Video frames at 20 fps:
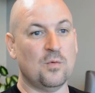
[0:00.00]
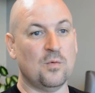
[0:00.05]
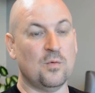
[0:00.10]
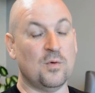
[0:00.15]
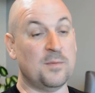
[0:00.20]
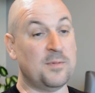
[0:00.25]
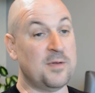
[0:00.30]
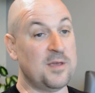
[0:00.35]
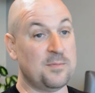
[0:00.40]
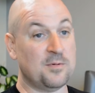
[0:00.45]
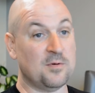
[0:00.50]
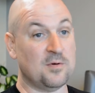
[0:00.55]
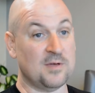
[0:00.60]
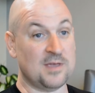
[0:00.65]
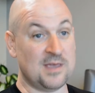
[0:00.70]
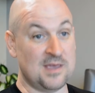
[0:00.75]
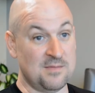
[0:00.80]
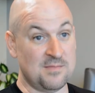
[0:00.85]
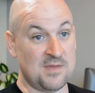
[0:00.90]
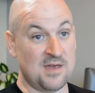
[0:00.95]
When people
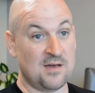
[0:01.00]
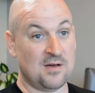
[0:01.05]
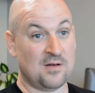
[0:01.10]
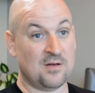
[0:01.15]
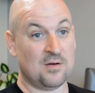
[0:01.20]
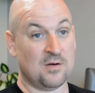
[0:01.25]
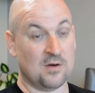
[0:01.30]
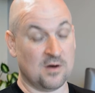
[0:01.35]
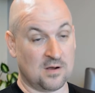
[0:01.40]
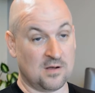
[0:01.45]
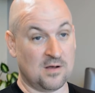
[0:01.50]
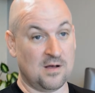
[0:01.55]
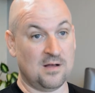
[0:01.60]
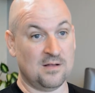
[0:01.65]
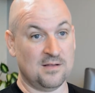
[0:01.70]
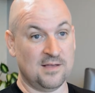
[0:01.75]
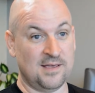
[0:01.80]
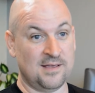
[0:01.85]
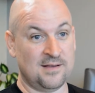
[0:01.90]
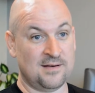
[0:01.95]
email or
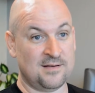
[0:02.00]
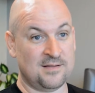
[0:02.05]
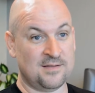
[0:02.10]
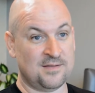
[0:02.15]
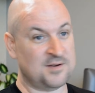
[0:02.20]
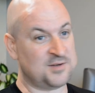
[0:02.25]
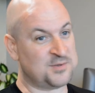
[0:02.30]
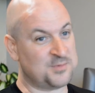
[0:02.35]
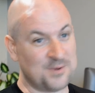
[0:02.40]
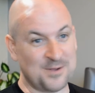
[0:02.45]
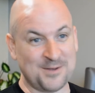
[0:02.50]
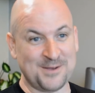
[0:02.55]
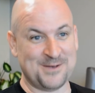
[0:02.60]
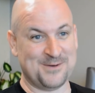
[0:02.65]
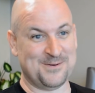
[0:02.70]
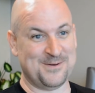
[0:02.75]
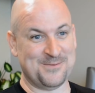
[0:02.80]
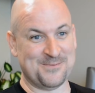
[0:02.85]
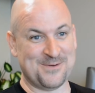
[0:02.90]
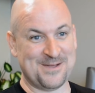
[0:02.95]
call in, there's really
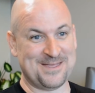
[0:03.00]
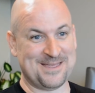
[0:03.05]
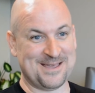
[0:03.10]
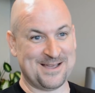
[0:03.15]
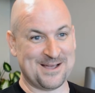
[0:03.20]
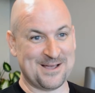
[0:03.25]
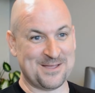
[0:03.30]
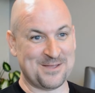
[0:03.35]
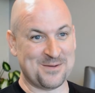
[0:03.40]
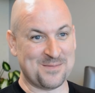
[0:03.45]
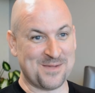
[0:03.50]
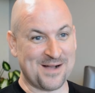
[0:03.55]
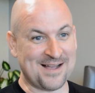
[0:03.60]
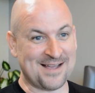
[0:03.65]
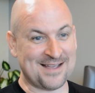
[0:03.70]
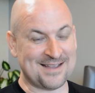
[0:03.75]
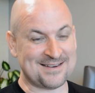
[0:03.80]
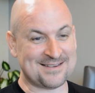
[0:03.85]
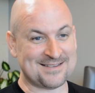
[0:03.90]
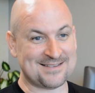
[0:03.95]
only one thing on their
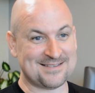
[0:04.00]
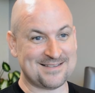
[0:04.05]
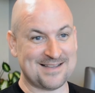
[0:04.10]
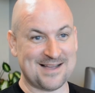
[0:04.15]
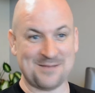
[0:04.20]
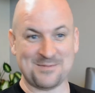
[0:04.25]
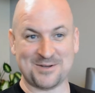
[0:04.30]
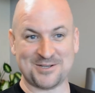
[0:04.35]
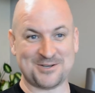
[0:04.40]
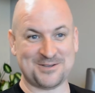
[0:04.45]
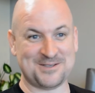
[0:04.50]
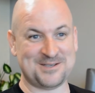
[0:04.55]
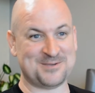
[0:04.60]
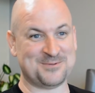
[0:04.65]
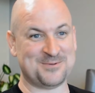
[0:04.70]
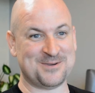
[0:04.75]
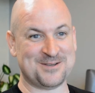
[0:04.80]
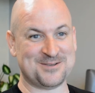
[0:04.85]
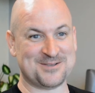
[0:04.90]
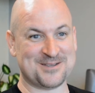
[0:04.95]
mind. How much are
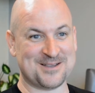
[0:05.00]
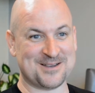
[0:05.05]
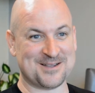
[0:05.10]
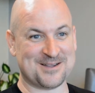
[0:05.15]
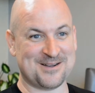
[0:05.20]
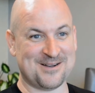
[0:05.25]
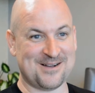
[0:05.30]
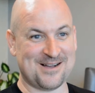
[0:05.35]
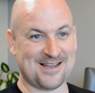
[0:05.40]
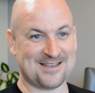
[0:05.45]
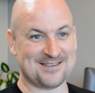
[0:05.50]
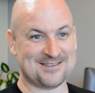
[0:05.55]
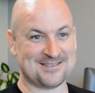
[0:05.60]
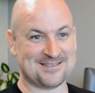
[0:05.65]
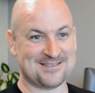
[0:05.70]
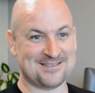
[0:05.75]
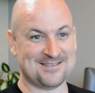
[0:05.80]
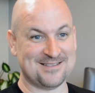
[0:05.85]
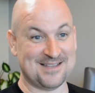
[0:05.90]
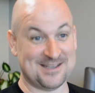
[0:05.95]
these windows going to
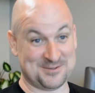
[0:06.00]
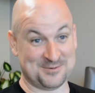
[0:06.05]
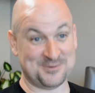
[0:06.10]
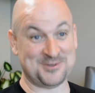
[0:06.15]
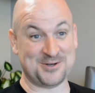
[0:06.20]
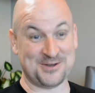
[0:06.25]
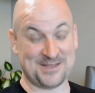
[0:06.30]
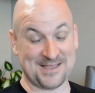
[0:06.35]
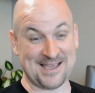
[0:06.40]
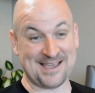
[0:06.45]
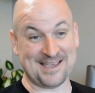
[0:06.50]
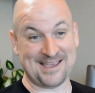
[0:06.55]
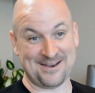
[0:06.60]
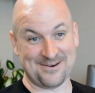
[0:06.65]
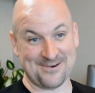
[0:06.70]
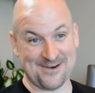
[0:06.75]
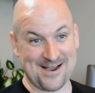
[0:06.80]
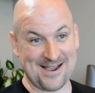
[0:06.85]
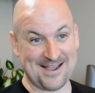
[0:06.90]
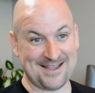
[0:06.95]
cost? That's what you're
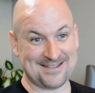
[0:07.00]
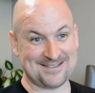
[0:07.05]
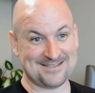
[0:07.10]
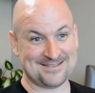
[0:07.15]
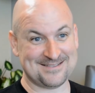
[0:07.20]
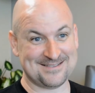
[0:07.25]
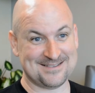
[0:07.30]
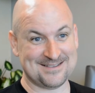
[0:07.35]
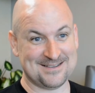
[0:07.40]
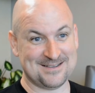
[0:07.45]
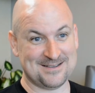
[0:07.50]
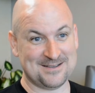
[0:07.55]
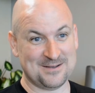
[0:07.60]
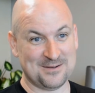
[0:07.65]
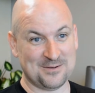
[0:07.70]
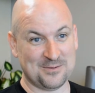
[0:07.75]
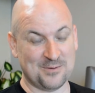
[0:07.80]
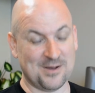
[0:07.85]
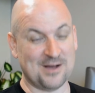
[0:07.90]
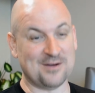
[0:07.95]
thinking, right?
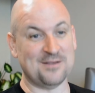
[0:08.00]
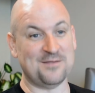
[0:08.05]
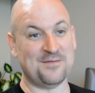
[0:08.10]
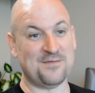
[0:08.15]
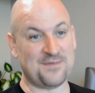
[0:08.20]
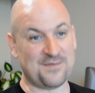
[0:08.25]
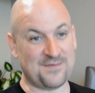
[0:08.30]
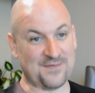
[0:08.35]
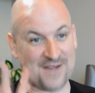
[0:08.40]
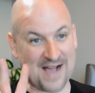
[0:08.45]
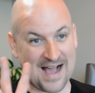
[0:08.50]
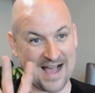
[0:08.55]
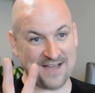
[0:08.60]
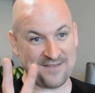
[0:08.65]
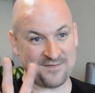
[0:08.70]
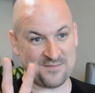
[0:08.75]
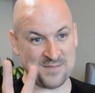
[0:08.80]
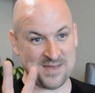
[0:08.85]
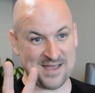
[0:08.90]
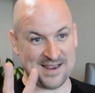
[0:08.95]
Well, in
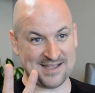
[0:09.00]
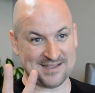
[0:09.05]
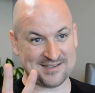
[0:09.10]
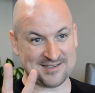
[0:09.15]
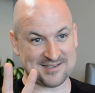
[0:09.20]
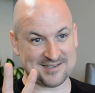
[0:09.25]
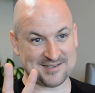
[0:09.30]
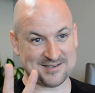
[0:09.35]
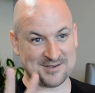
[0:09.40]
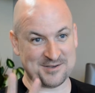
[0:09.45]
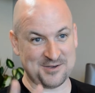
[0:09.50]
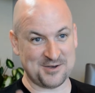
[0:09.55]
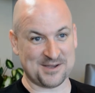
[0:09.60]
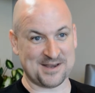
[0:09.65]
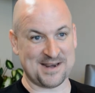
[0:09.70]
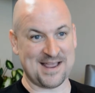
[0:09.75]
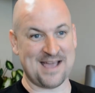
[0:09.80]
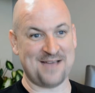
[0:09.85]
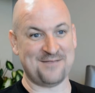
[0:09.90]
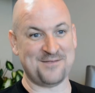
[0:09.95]
5 minutes, you
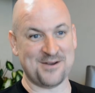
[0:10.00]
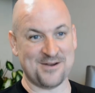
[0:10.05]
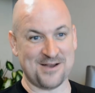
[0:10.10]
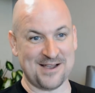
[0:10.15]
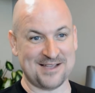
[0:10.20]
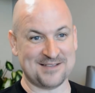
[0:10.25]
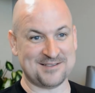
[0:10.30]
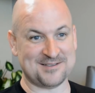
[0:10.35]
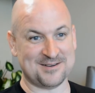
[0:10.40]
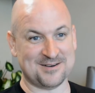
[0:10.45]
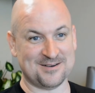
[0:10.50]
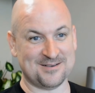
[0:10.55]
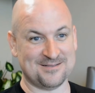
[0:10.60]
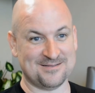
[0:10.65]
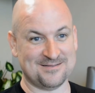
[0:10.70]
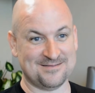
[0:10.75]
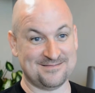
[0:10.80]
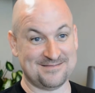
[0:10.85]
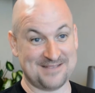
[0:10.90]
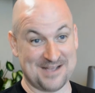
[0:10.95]
can have your answer.
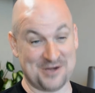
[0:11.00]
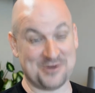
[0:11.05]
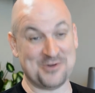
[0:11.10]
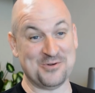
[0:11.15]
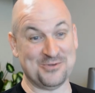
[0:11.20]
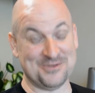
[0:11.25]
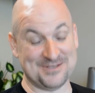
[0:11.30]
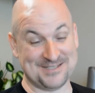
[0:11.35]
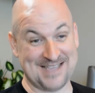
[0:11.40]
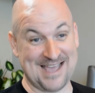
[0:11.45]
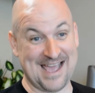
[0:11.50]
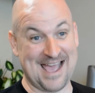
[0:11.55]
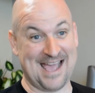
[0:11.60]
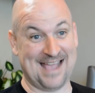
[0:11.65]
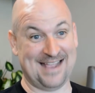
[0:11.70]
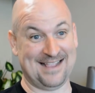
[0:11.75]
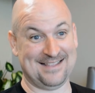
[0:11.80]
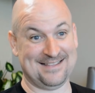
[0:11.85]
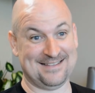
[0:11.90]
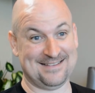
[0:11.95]
How cool is that?